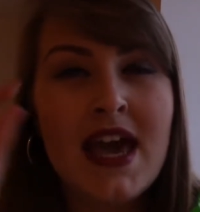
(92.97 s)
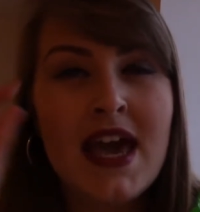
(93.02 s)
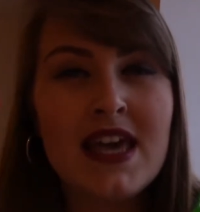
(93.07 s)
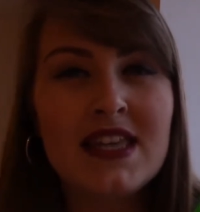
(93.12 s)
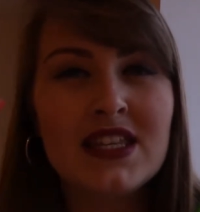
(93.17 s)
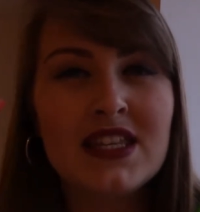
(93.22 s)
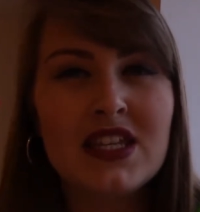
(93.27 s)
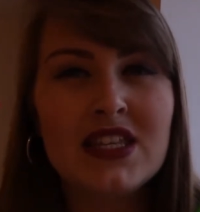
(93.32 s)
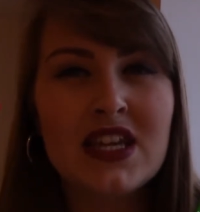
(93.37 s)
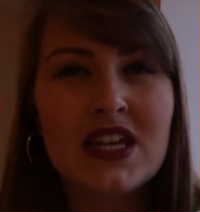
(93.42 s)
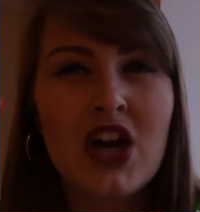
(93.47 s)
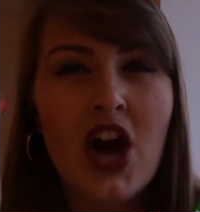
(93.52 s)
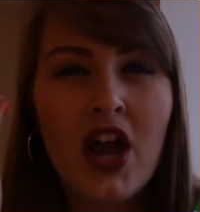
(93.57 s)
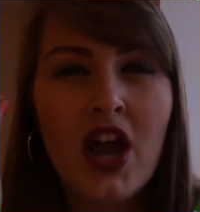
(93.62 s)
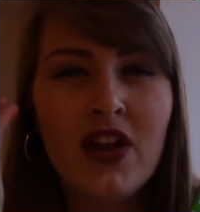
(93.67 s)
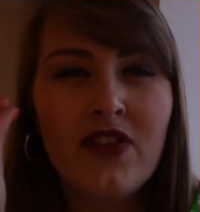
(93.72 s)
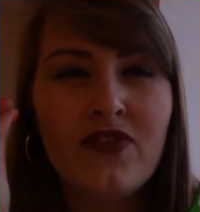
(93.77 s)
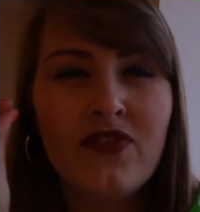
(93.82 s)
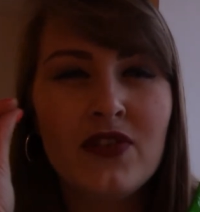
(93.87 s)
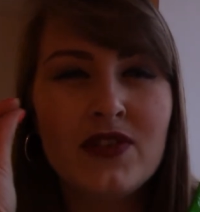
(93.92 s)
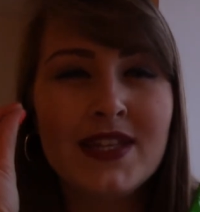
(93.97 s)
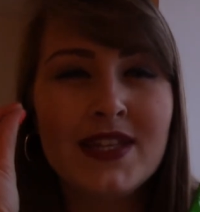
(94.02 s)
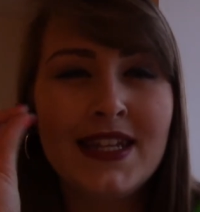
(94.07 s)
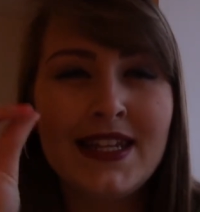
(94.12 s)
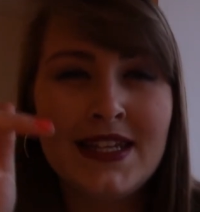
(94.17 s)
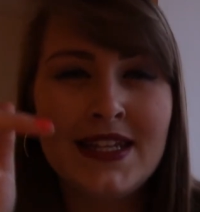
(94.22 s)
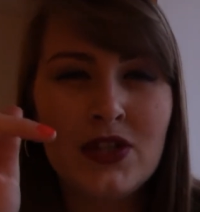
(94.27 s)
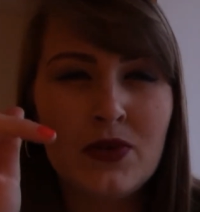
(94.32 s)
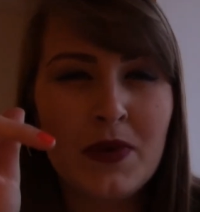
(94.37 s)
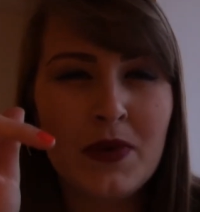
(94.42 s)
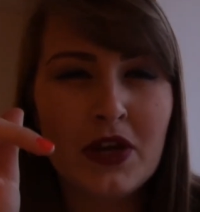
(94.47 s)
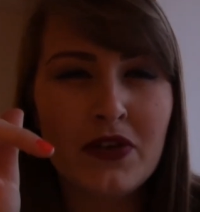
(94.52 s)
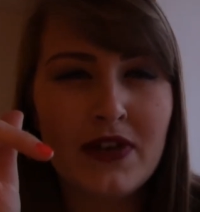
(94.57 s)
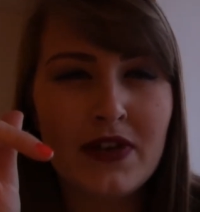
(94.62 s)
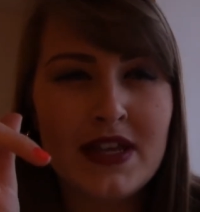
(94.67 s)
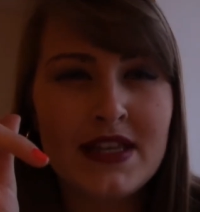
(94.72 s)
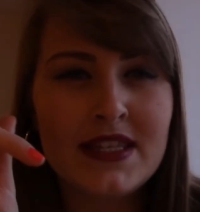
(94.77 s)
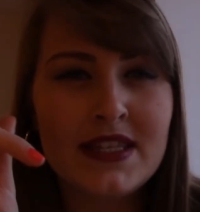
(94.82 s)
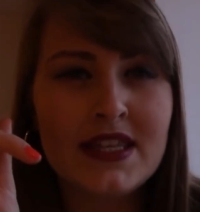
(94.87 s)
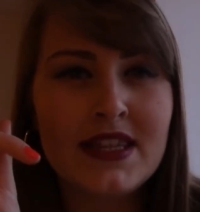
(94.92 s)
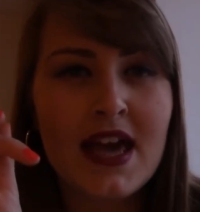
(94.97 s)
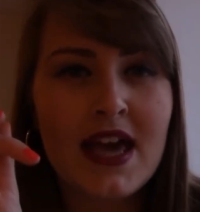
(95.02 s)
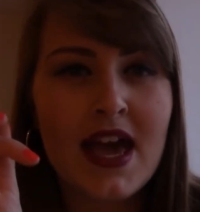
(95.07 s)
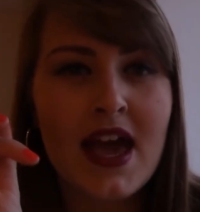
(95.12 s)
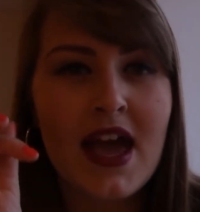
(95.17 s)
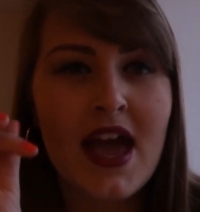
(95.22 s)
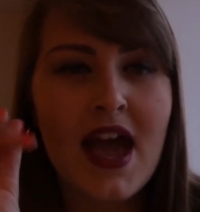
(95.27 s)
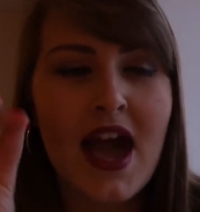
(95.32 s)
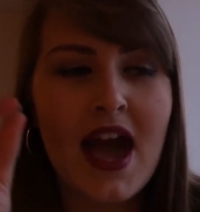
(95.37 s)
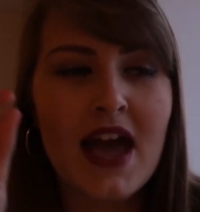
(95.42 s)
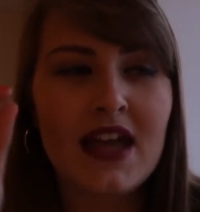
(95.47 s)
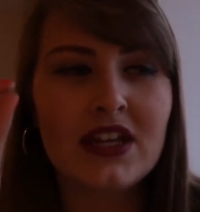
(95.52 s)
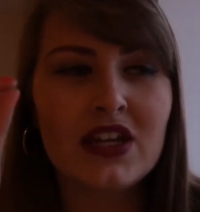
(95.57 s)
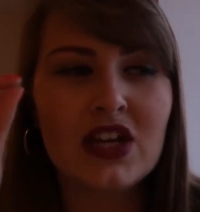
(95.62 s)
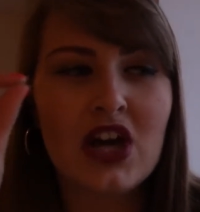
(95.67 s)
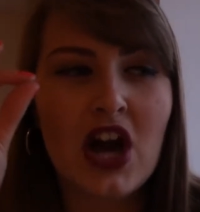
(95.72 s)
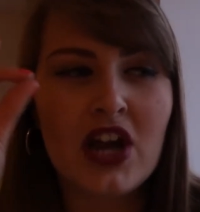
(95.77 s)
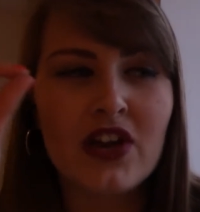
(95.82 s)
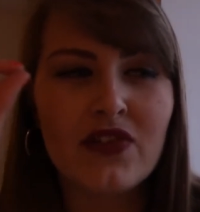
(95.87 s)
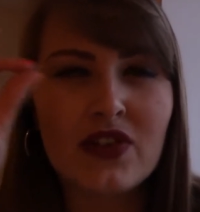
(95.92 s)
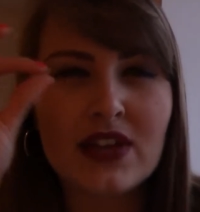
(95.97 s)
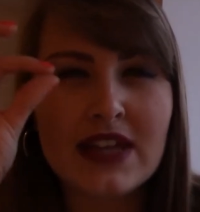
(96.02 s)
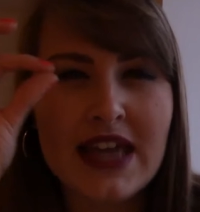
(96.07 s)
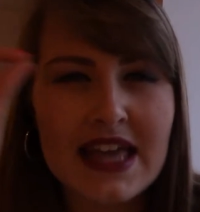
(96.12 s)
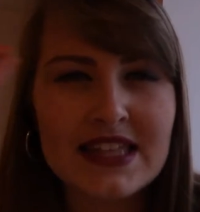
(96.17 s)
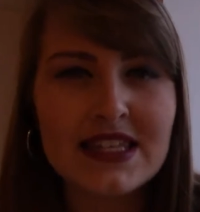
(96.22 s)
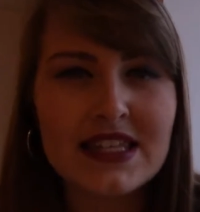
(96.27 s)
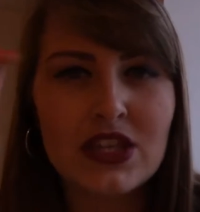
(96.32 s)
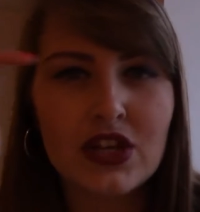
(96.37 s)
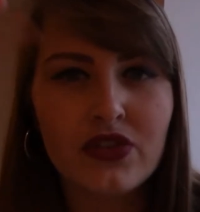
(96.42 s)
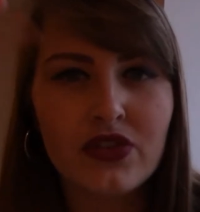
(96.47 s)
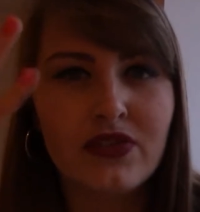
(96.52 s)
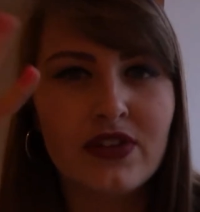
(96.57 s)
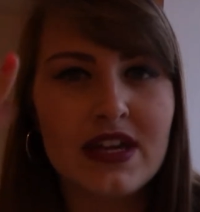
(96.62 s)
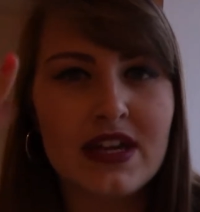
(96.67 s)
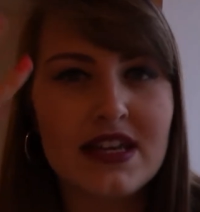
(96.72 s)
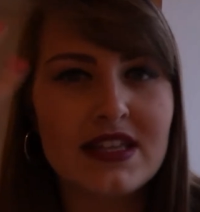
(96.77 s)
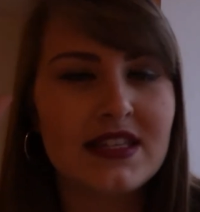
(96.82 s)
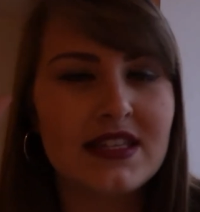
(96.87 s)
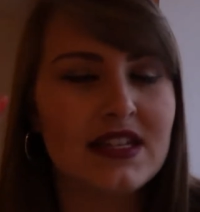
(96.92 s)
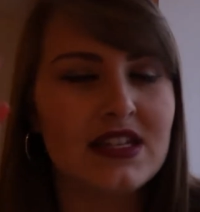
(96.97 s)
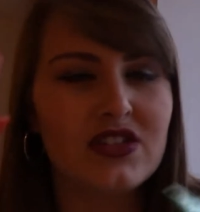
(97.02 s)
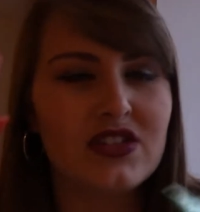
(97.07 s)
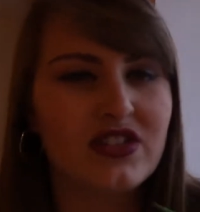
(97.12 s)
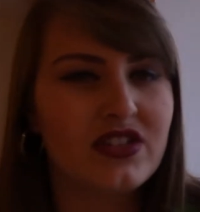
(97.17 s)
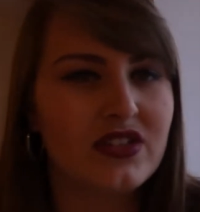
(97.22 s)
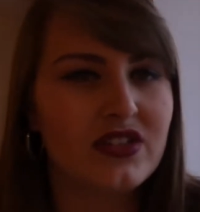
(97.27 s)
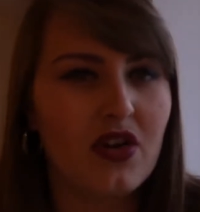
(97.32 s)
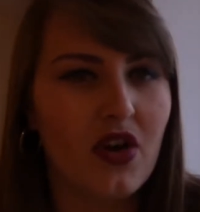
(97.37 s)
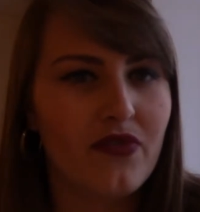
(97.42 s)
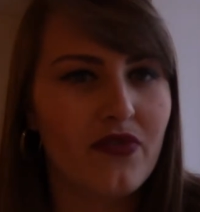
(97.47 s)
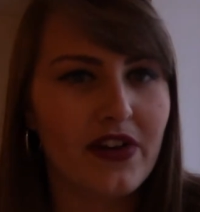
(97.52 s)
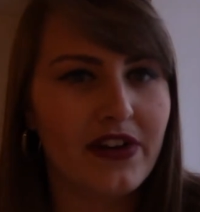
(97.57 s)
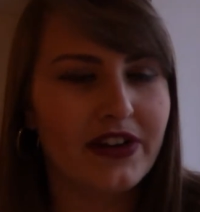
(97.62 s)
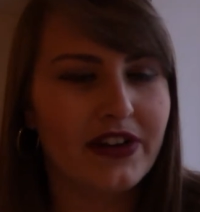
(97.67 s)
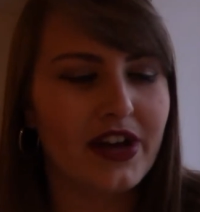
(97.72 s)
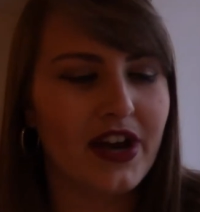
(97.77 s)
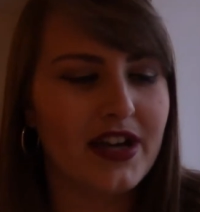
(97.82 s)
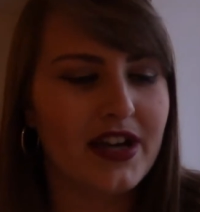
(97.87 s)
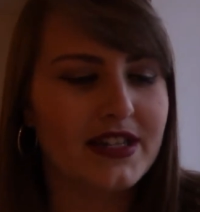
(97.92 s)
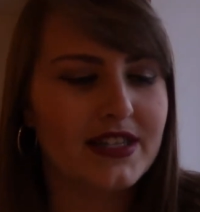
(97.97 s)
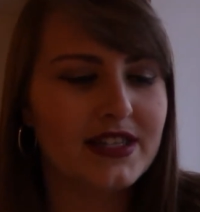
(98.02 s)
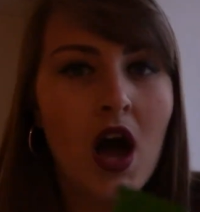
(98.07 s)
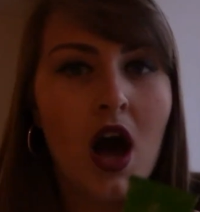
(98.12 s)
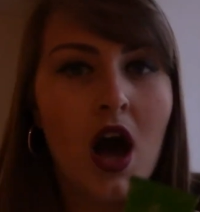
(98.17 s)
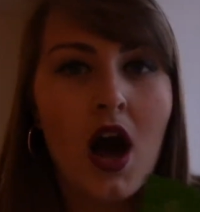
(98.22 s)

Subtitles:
It's because it kind of feels a little bit greasy there and kind of gets in the crease and is just not very nice.